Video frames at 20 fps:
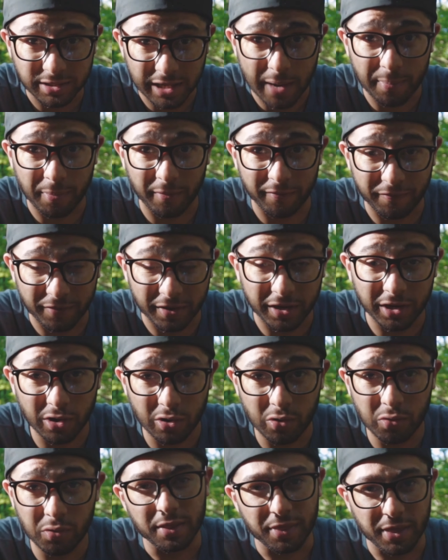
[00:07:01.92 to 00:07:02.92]
type of
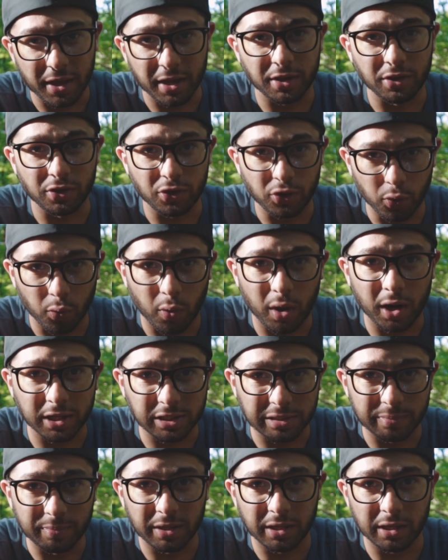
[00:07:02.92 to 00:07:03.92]
video, then you want
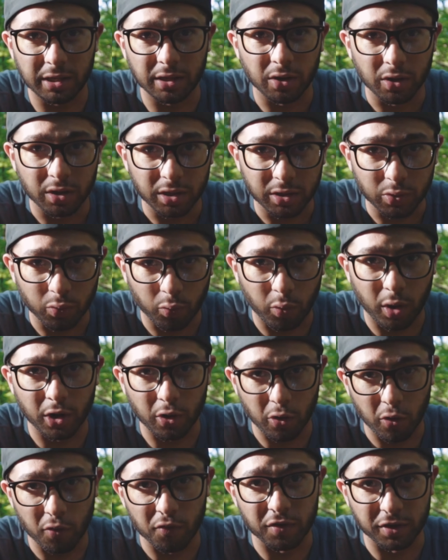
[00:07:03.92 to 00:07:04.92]
it to be
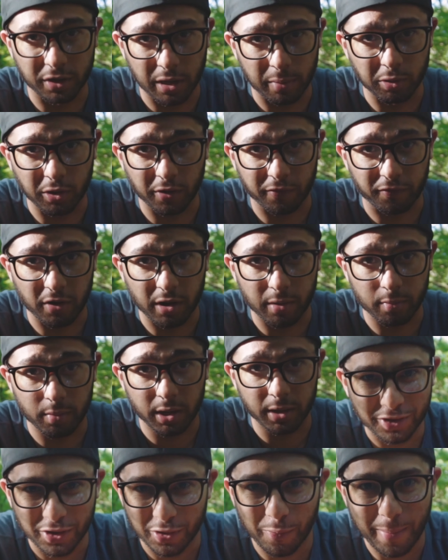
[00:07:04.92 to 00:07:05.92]
1/double your frame
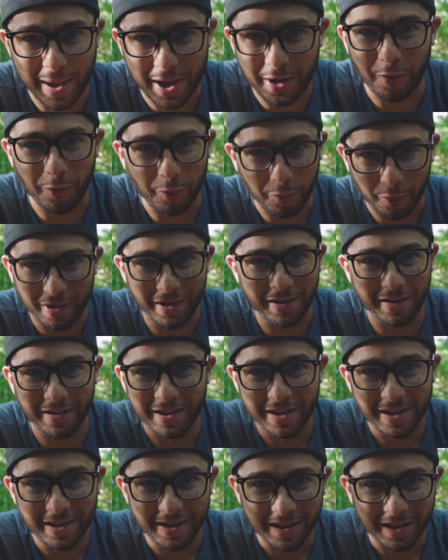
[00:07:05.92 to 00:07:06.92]
rate, no matter what
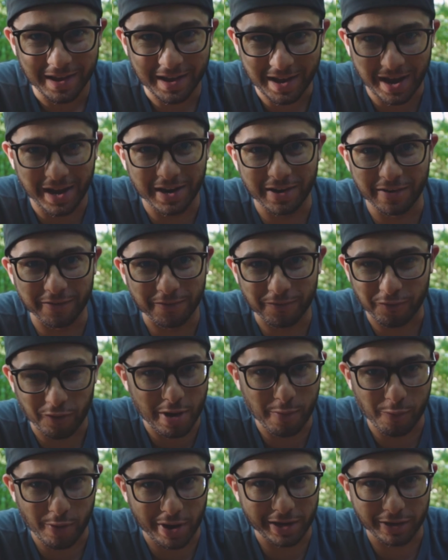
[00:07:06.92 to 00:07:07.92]
kind of
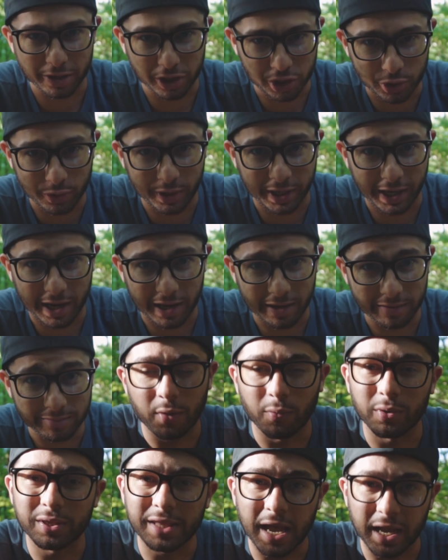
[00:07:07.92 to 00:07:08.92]
frame rate you're shooting at.
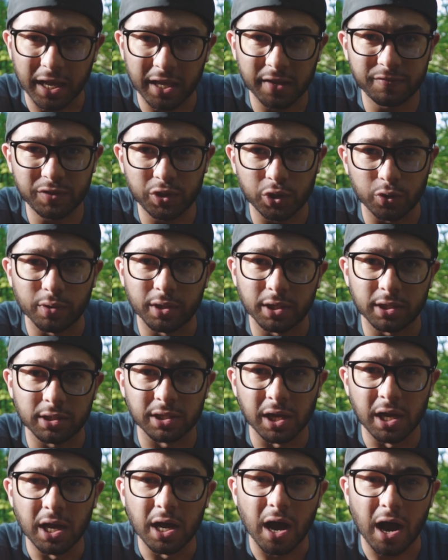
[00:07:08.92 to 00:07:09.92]
And what that gives you
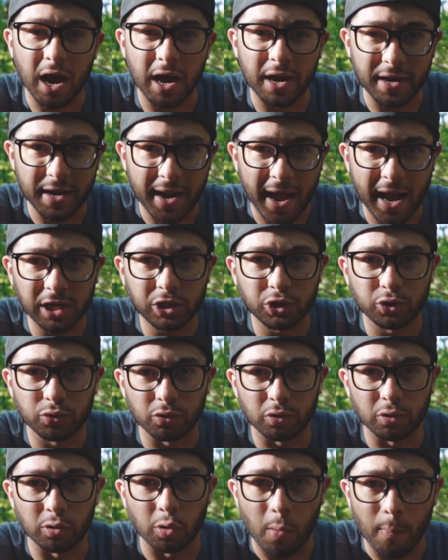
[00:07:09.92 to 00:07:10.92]
is a
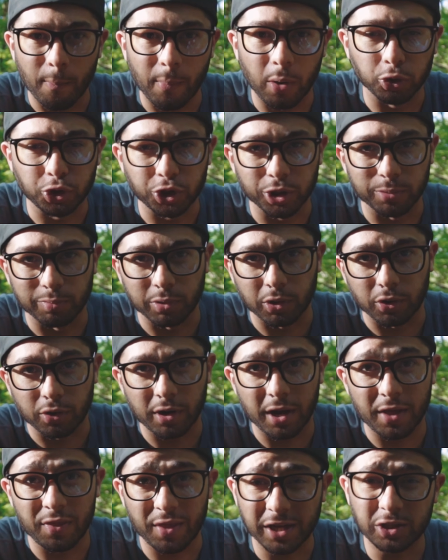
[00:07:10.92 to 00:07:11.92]
natural motion
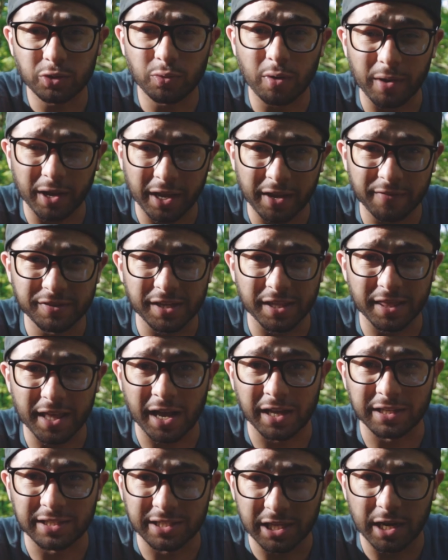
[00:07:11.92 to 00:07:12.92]
blur, and that's what gives it
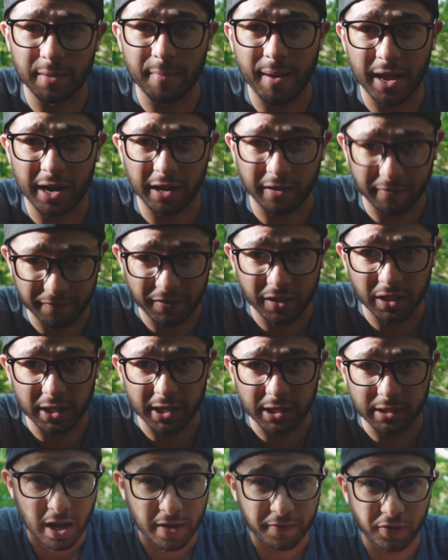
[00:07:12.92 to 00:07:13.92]
that cinematic feeling.
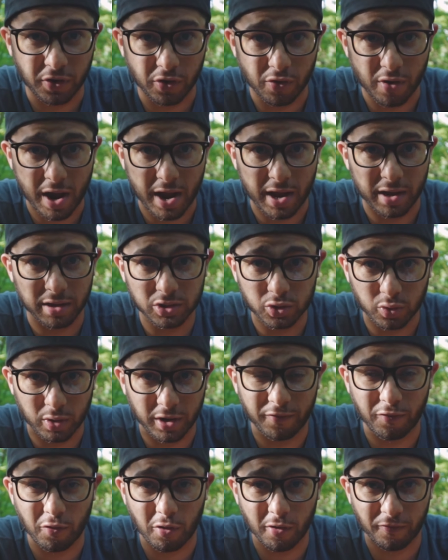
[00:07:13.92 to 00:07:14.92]
If you're at
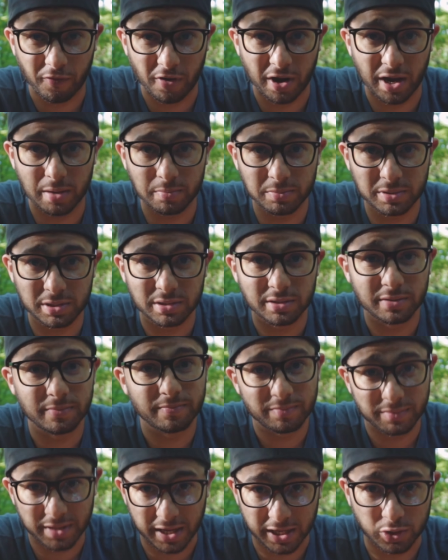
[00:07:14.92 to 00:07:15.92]
24 frames,
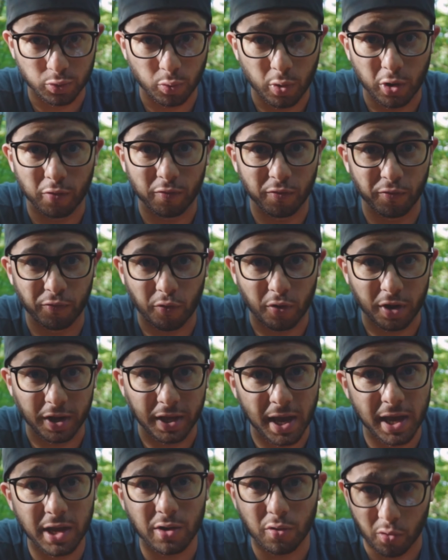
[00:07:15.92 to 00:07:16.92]
that's
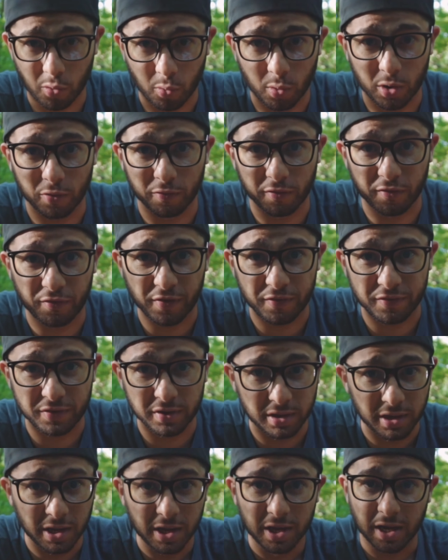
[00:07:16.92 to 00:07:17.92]
1/48 or
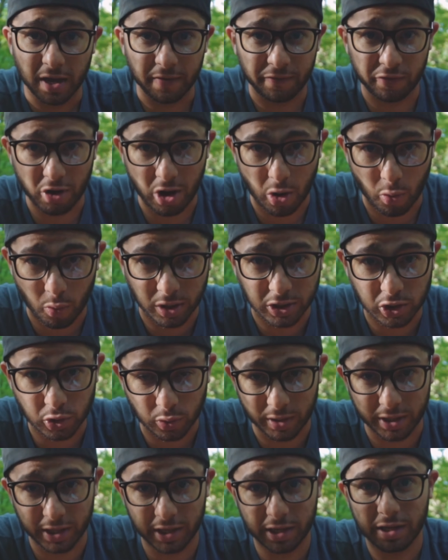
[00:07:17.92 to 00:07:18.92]
1/50. If you're at
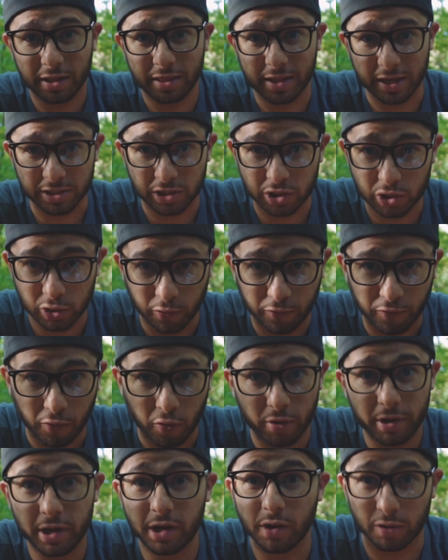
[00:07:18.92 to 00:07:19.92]
120, that's
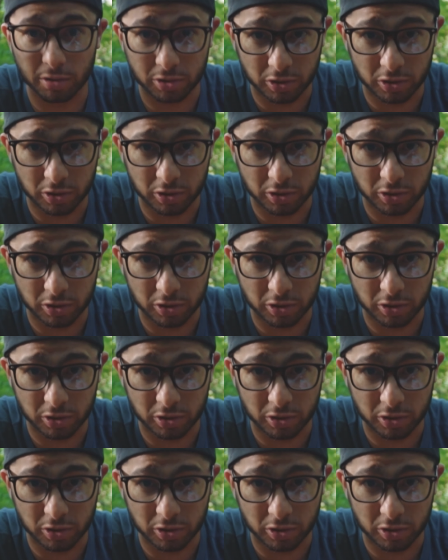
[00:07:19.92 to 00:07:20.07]
240 or